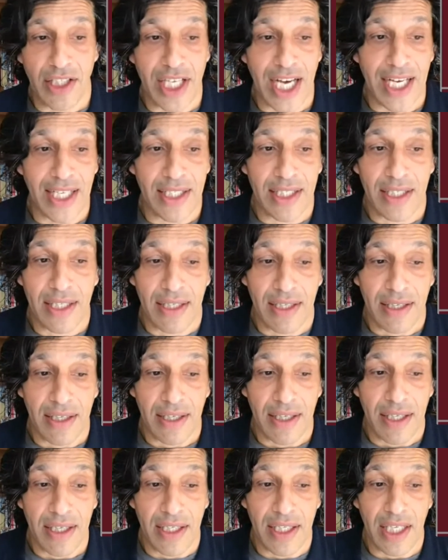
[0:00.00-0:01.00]
Jazz
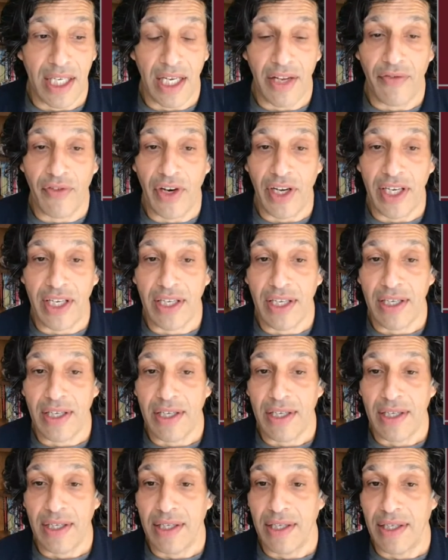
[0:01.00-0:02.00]
delivering
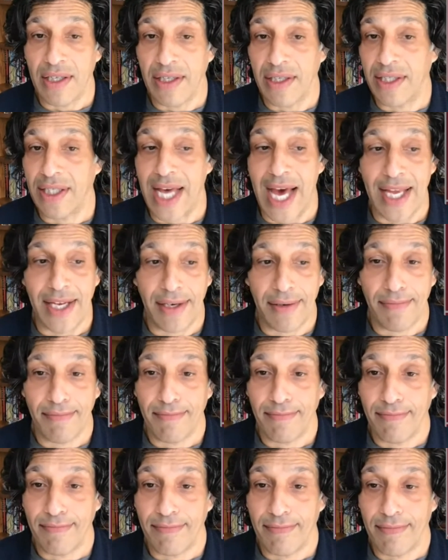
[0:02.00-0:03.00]
Z.
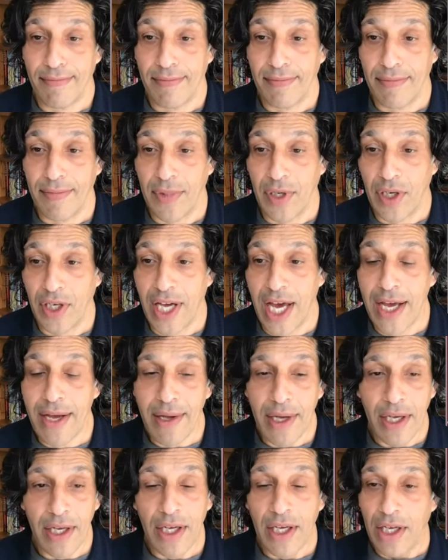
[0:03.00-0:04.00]
Okay,
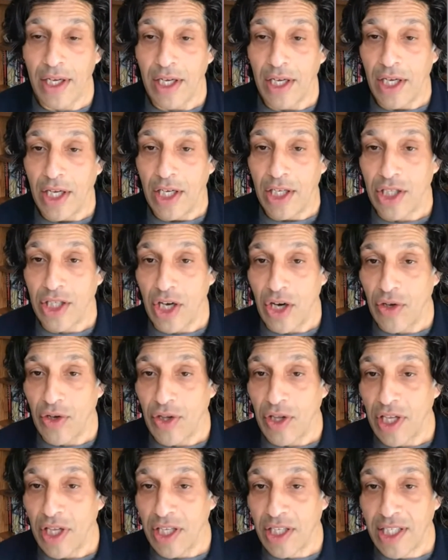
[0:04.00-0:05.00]
so
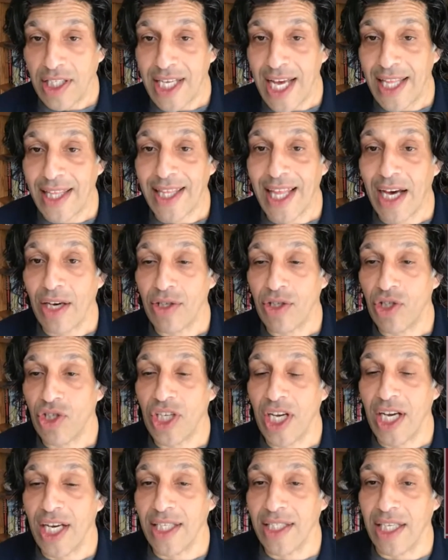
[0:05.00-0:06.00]
the 10,000
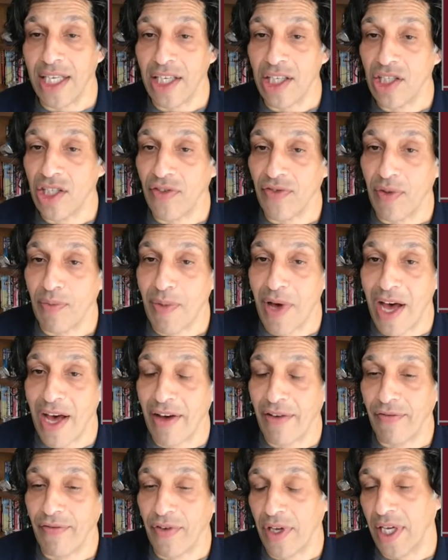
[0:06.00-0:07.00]
shares that each of them
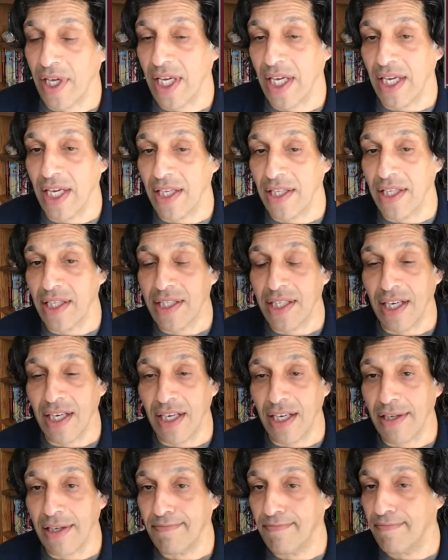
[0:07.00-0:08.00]
have at the
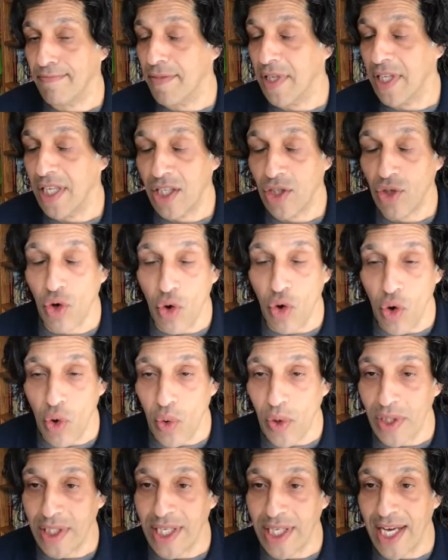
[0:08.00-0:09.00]
start is
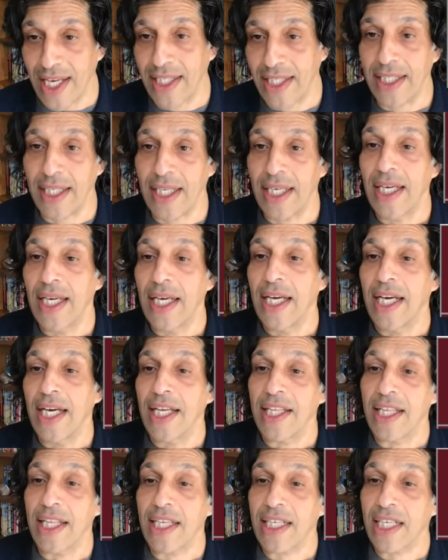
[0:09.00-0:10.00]
always theirs.
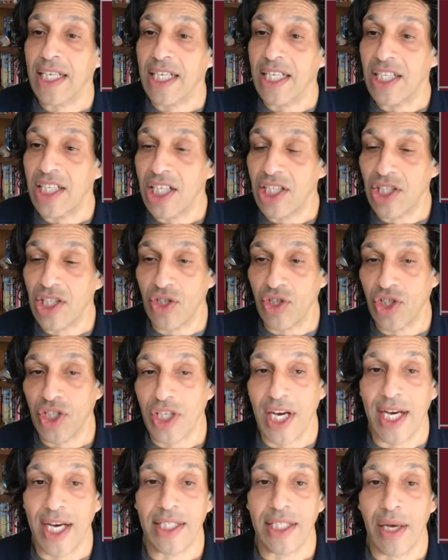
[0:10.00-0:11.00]
The conditional
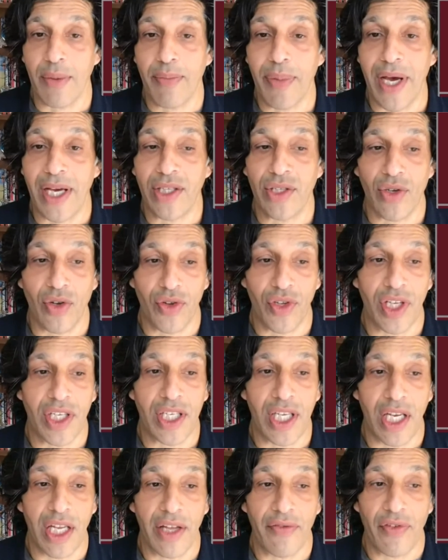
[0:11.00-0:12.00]
shares are based on the
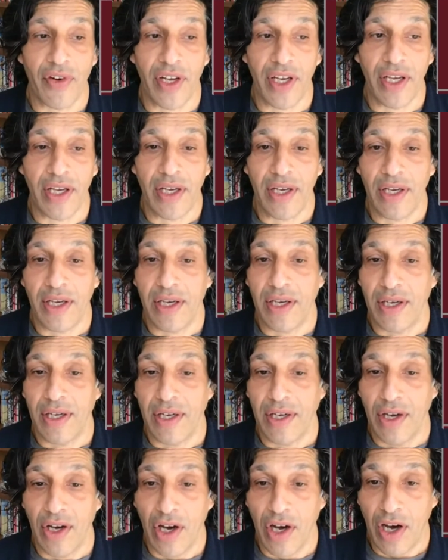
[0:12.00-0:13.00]
delivery
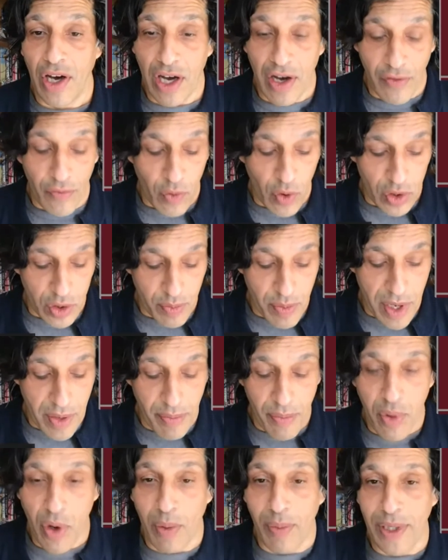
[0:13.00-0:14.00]
of what's
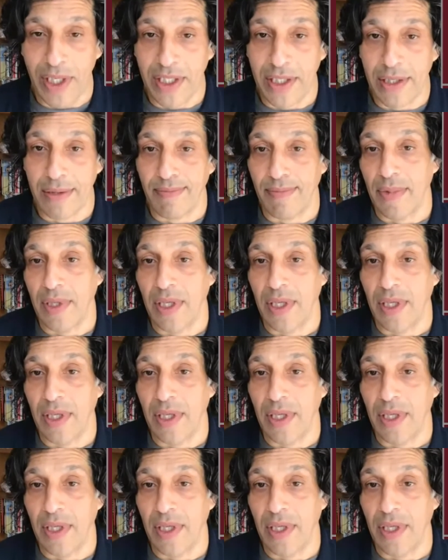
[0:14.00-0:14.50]
being promised.